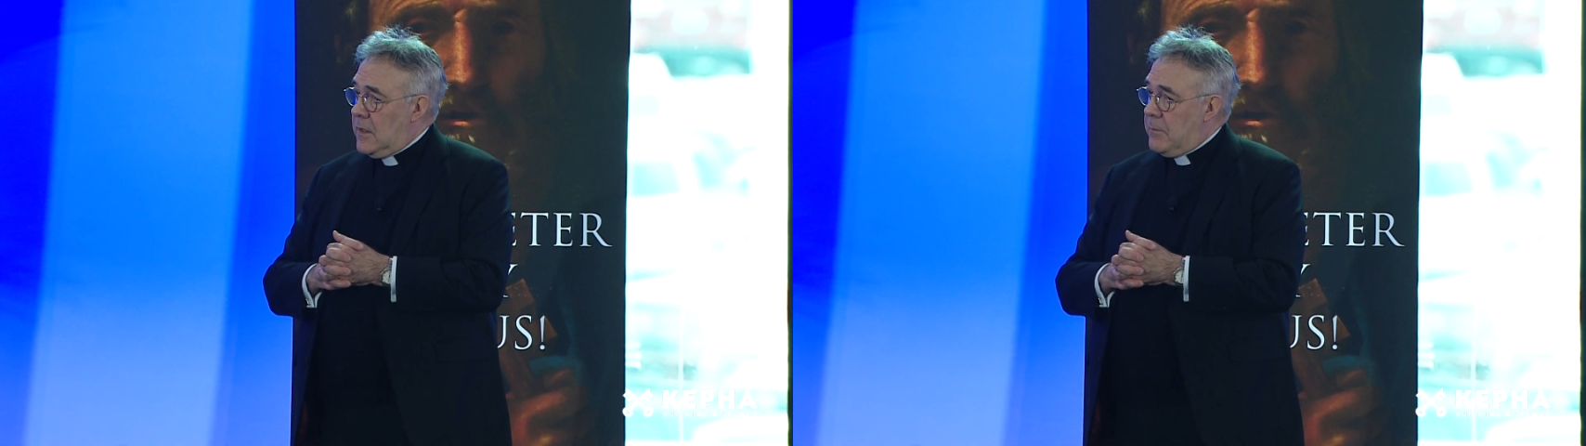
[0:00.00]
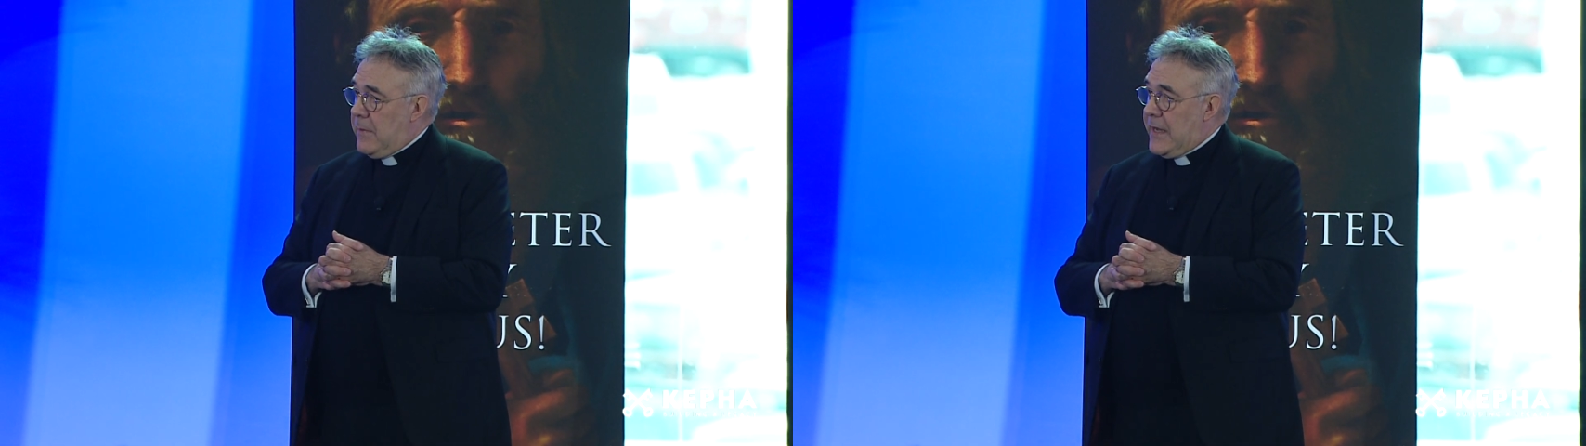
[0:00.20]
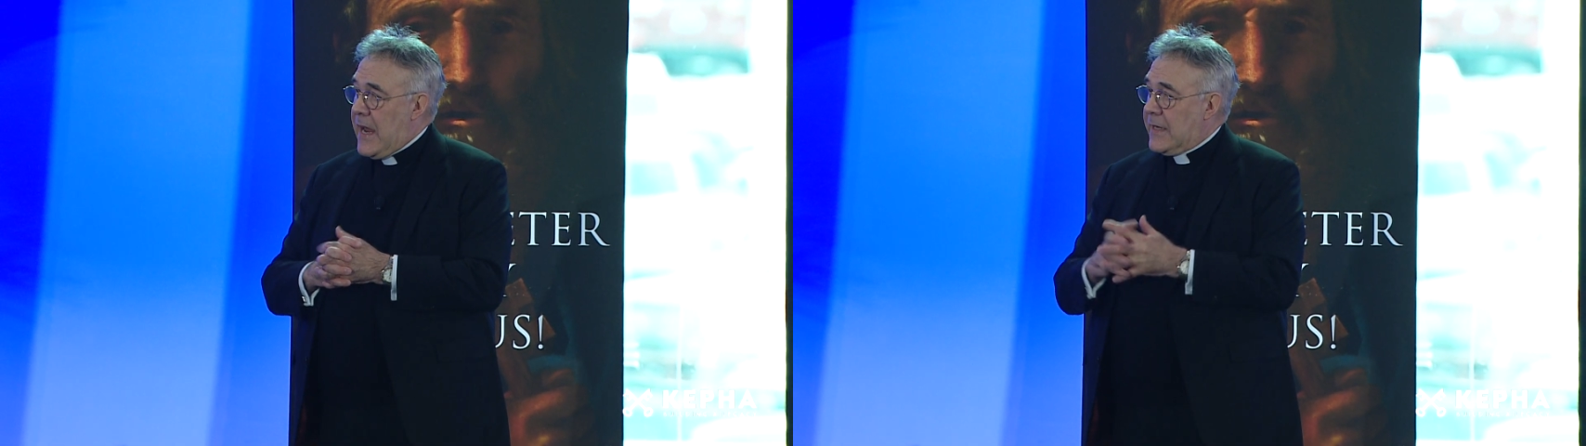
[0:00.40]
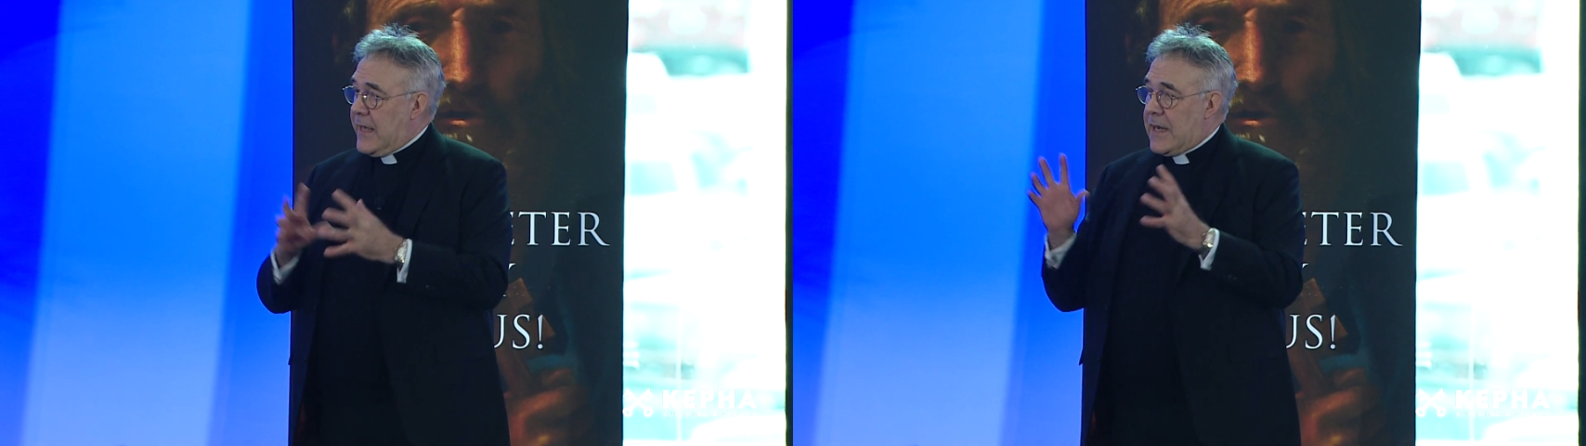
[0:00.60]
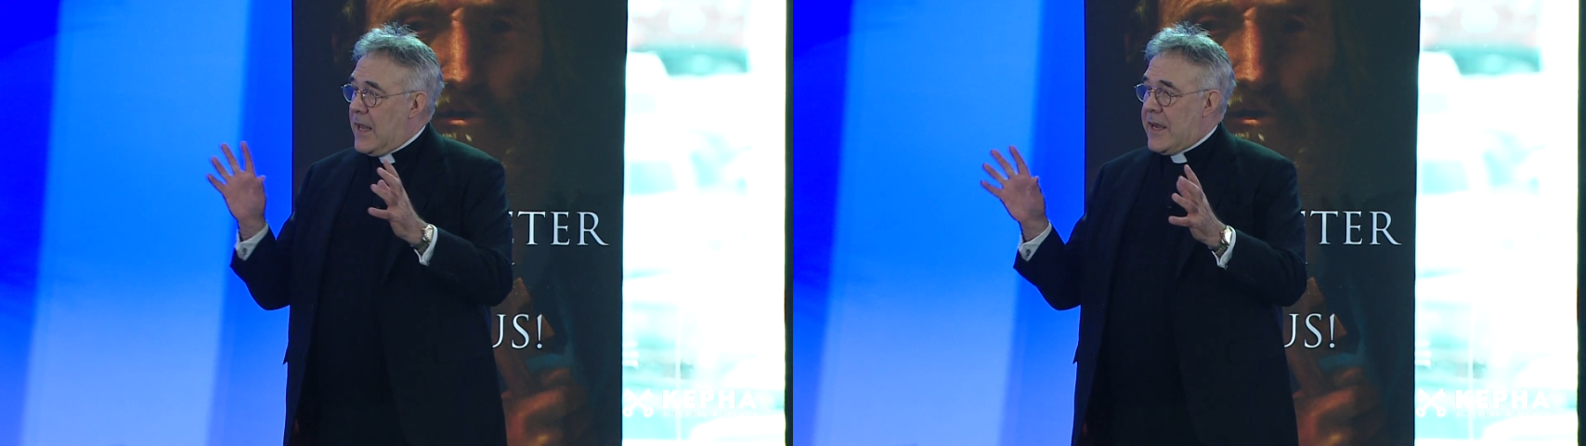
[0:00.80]
may not
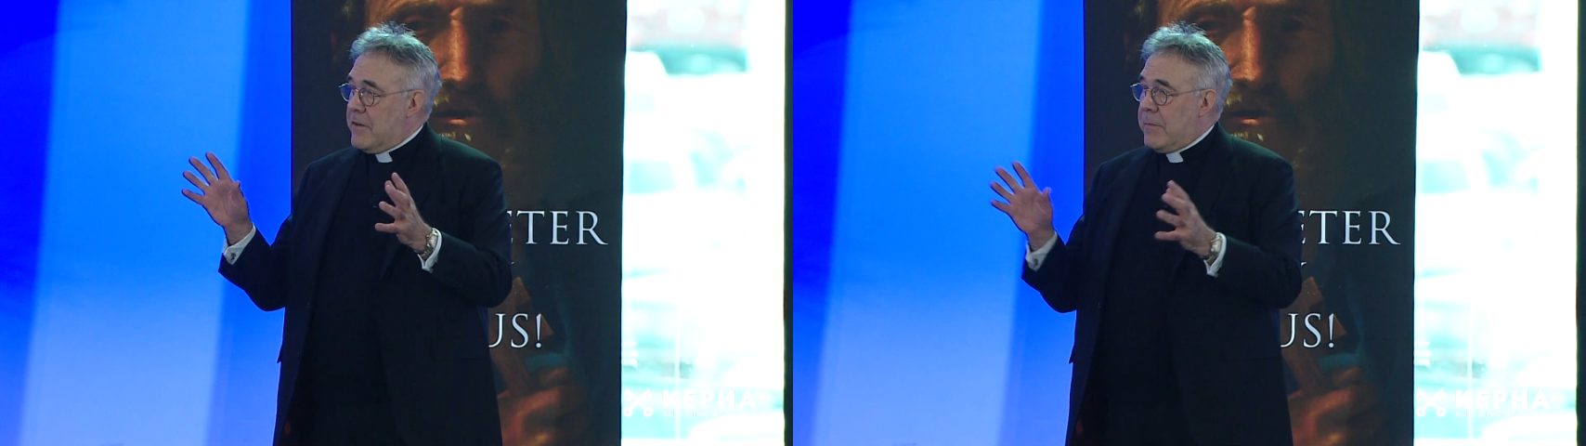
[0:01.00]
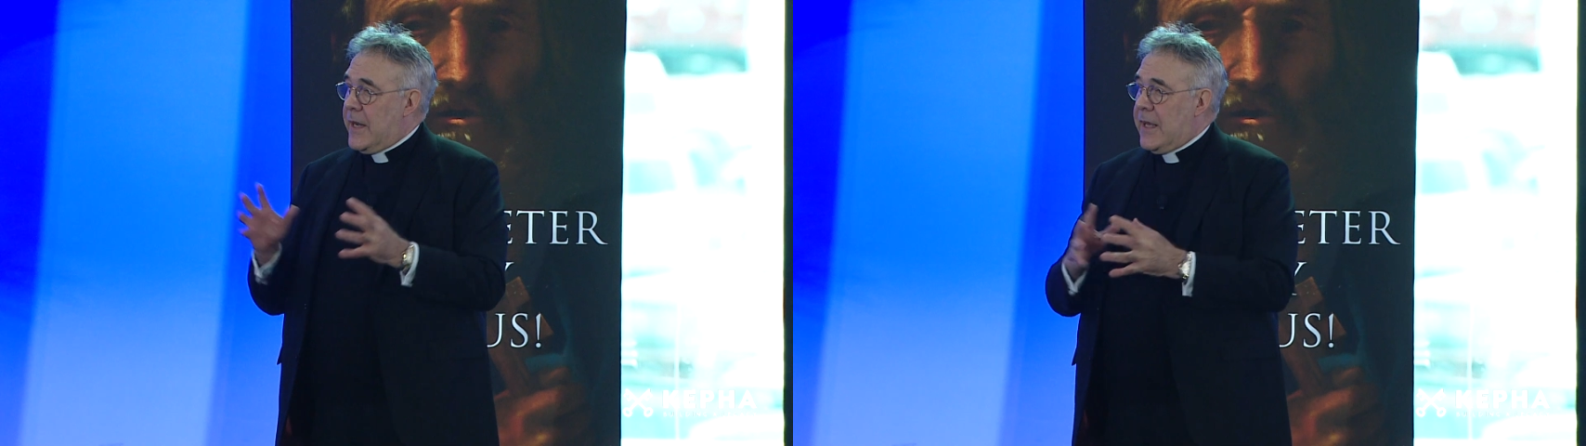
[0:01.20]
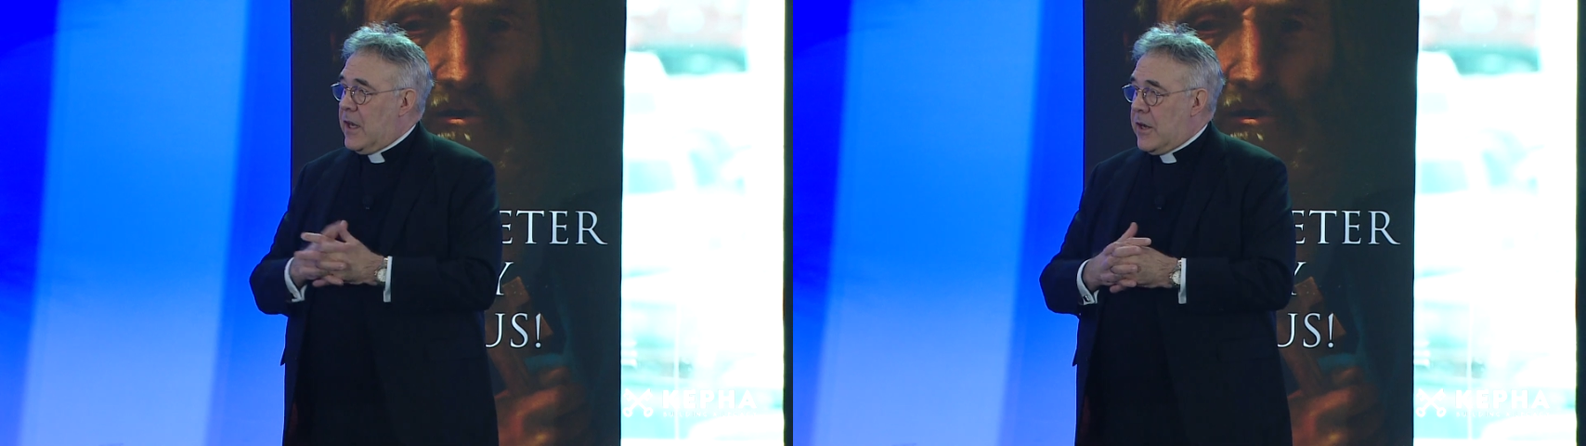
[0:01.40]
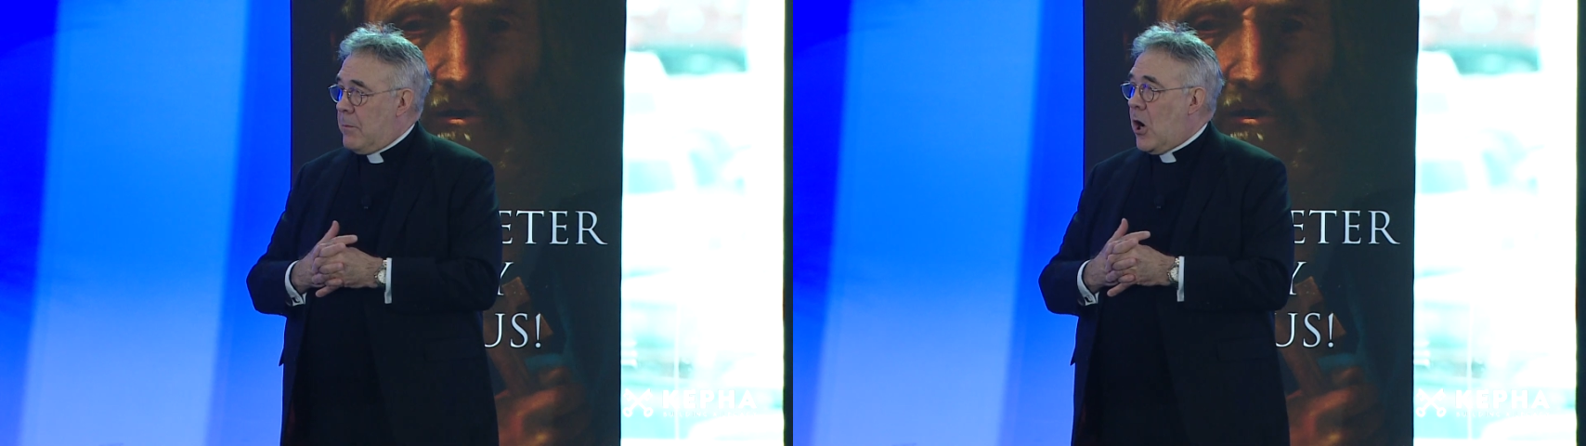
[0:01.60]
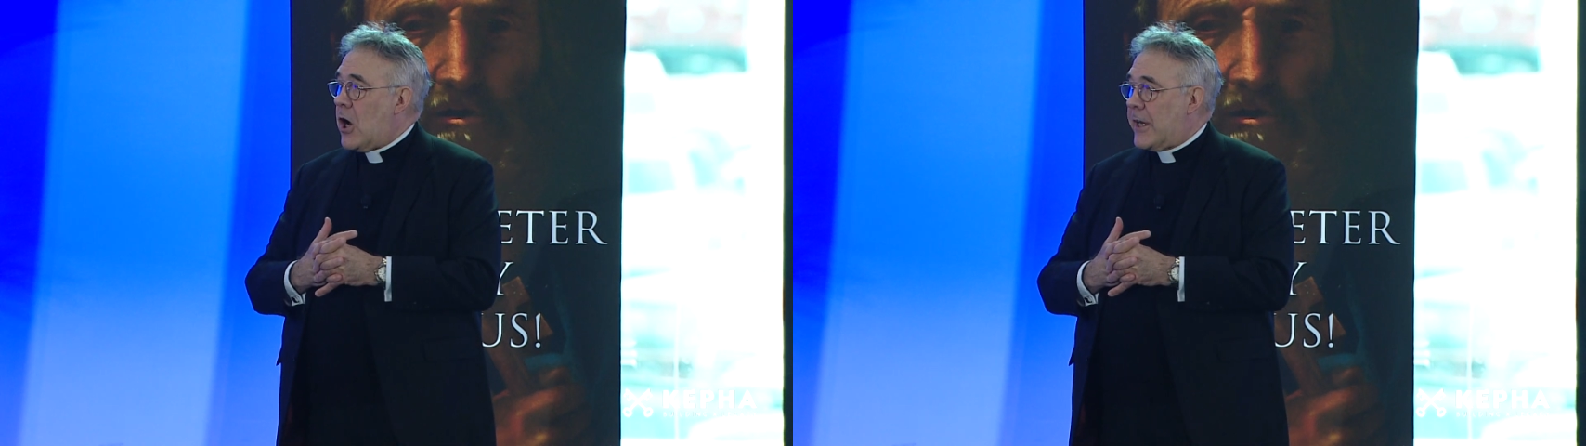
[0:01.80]
get a lot of money on a
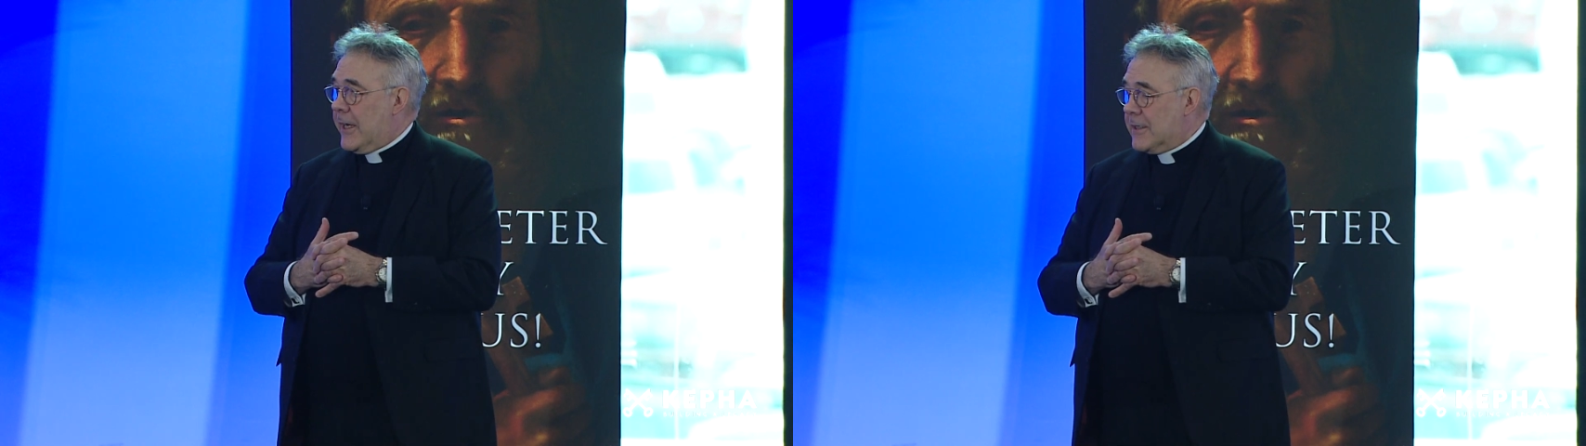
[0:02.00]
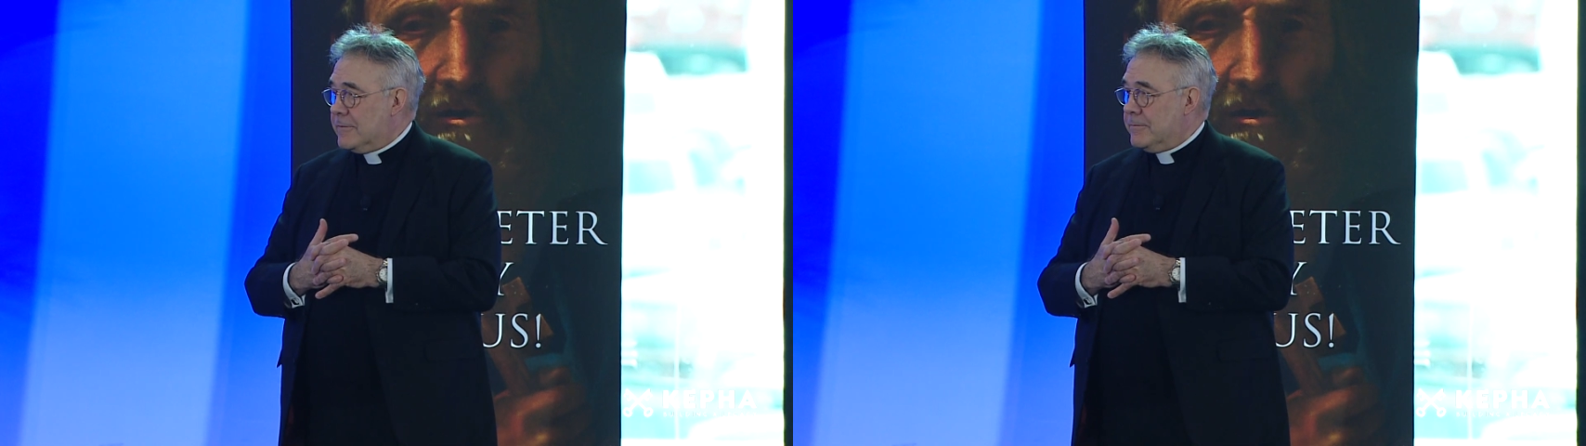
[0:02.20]
market,